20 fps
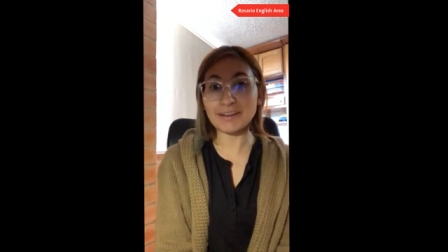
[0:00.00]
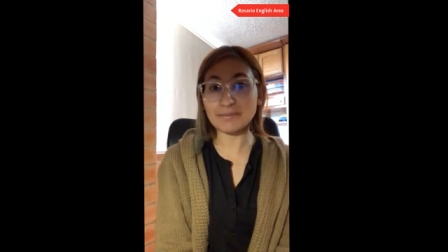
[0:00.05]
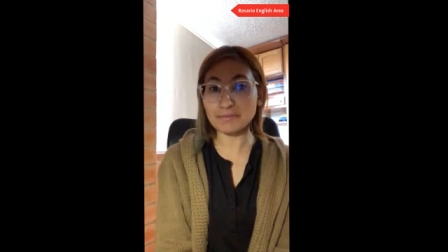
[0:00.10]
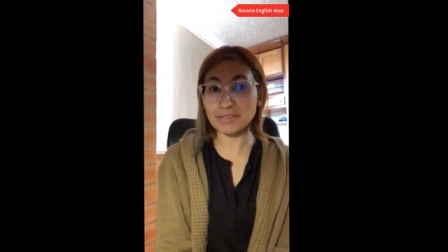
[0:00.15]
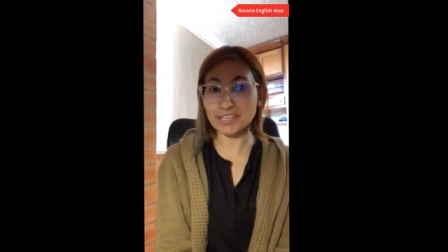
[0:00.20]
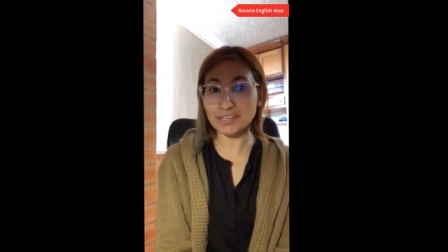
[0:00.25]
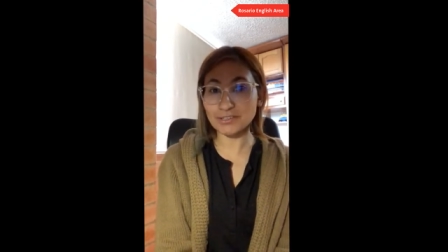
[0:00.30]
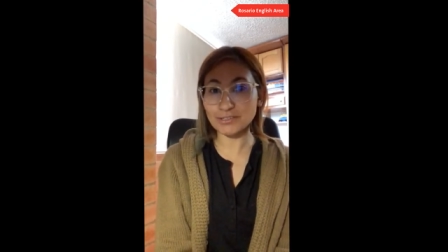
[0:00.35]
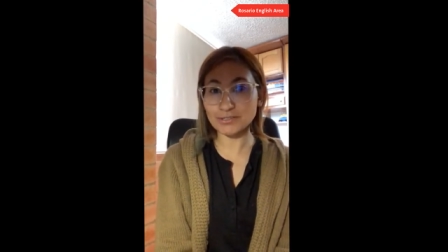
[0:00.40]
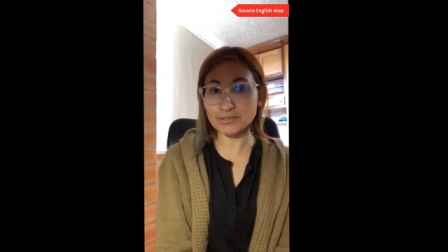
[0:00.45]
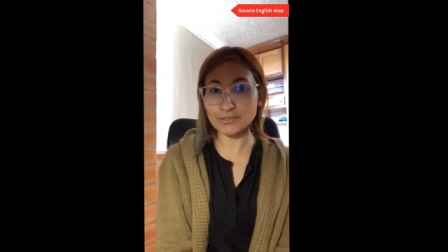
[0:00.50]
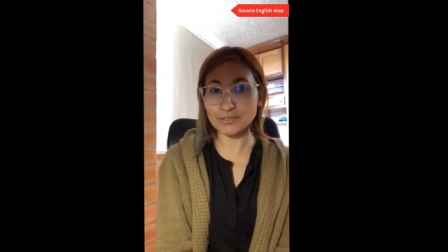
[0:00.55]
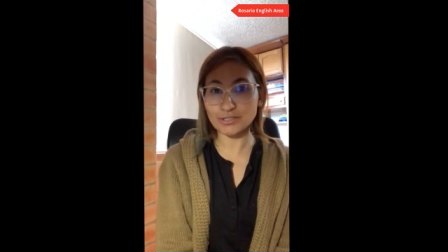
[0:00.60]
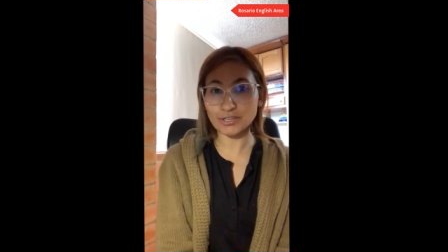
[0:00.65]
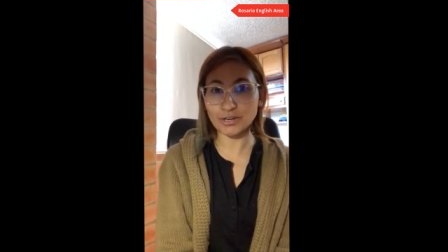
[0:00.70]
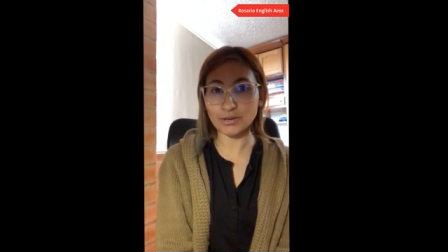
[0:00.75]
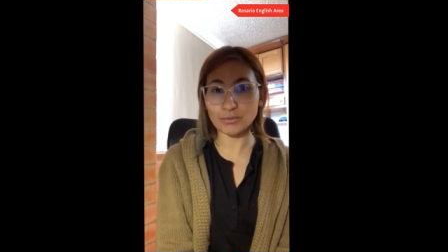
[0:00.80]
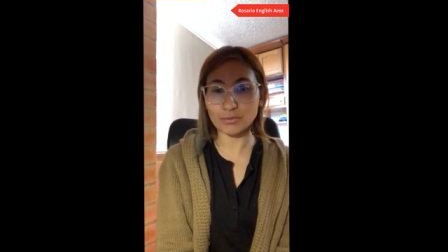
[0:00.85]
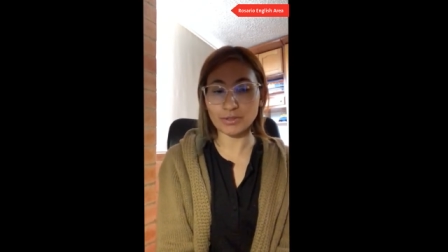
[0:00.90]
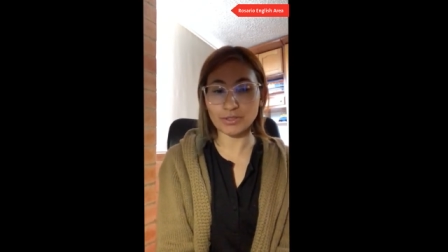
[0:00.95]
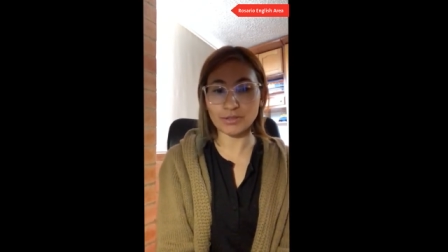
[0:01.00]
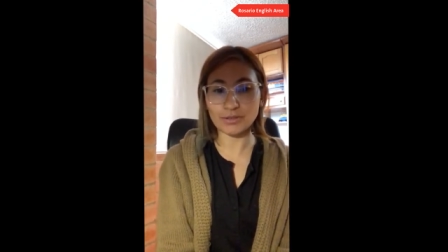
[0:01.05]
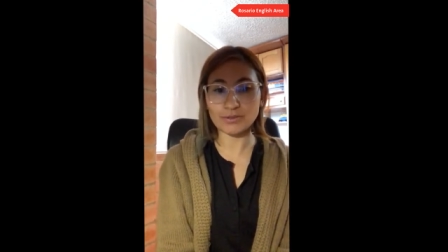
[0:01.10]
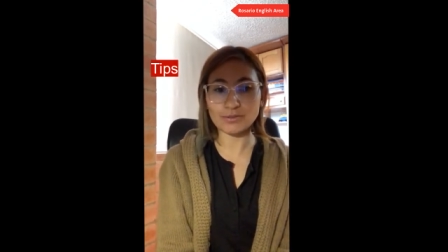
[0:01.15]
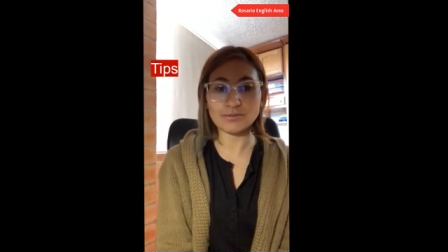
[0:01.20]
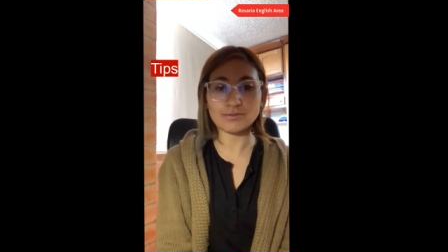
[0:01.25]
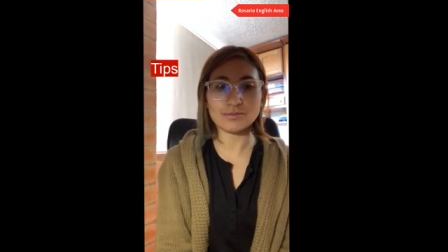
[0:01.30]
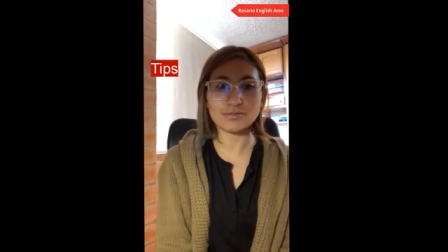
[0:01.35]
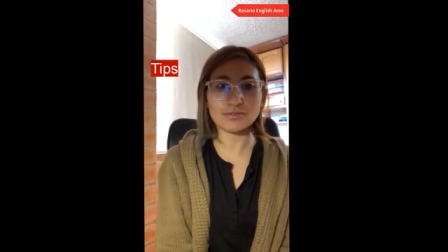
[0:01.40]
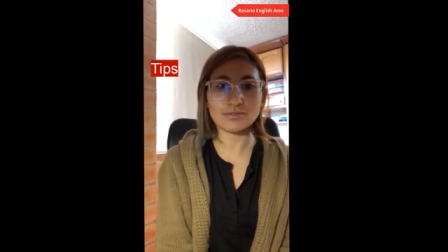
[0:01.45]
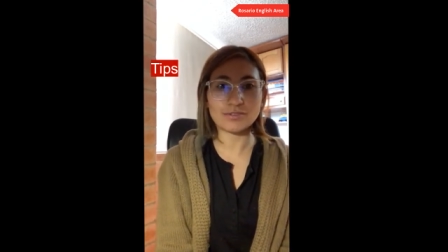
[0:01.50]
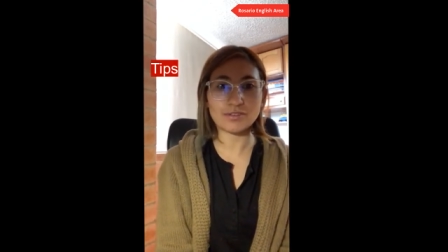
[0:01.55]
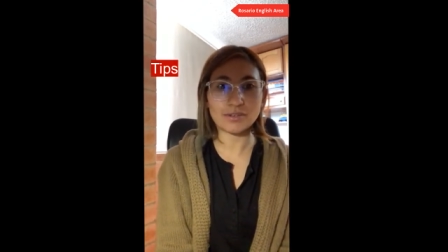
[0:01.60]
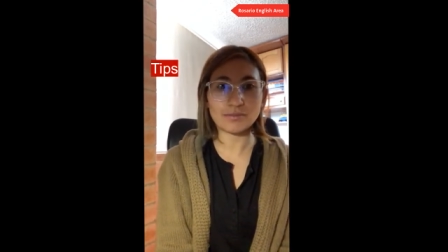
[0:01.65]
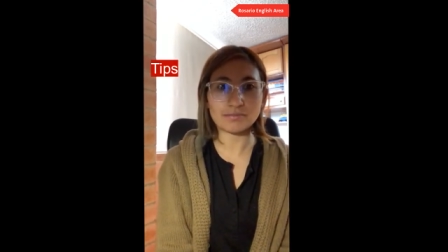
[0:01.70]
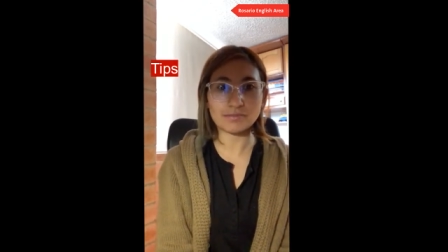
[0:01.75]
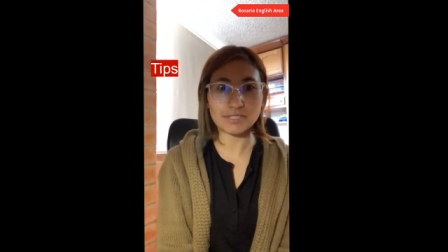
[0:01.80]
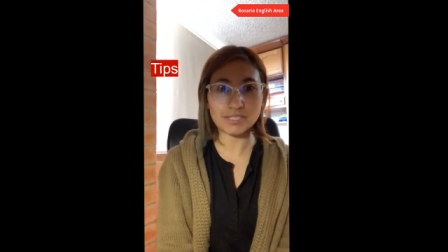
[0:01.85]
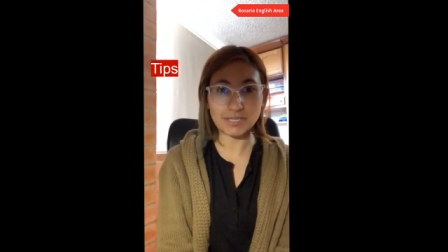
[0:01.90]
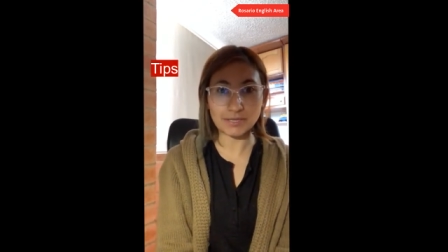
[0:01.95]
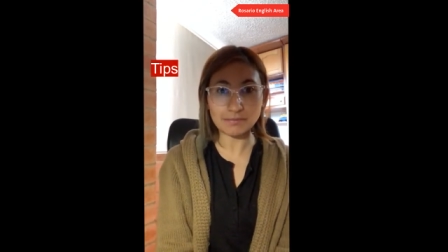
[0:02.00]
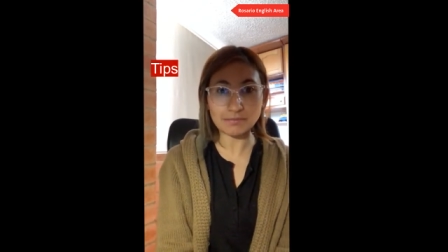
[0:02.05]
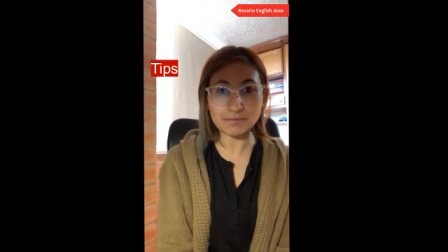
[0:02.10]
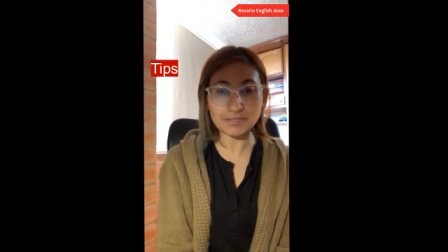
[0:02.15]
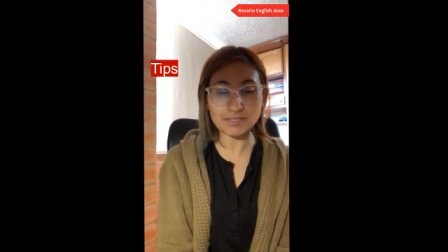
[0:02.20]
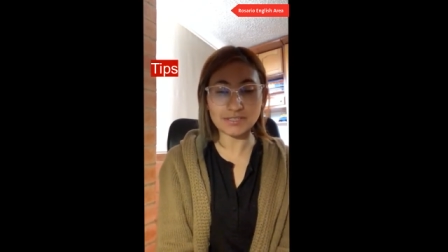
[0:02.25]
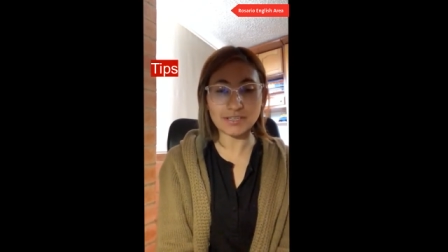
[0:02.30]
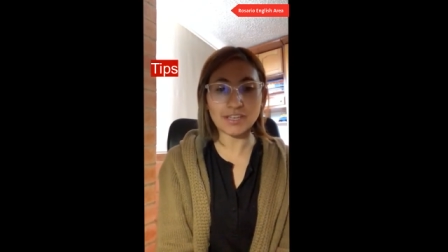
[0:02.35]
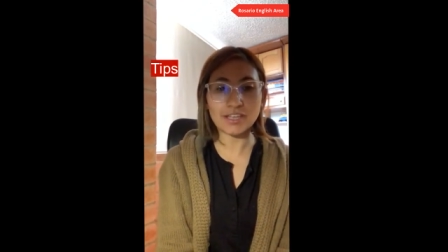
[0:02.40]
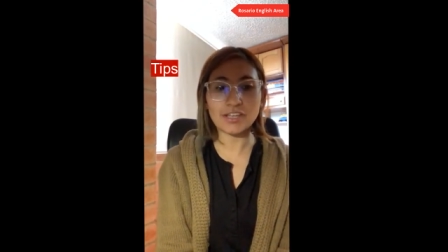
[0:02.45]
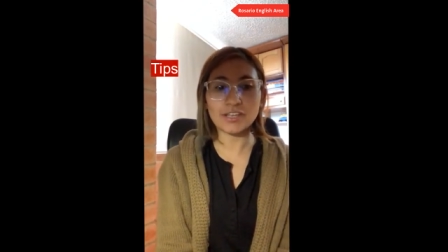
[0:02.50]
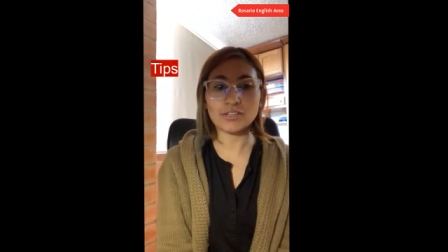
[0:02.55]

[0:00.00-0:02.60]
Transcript: I'm here to share with you some tips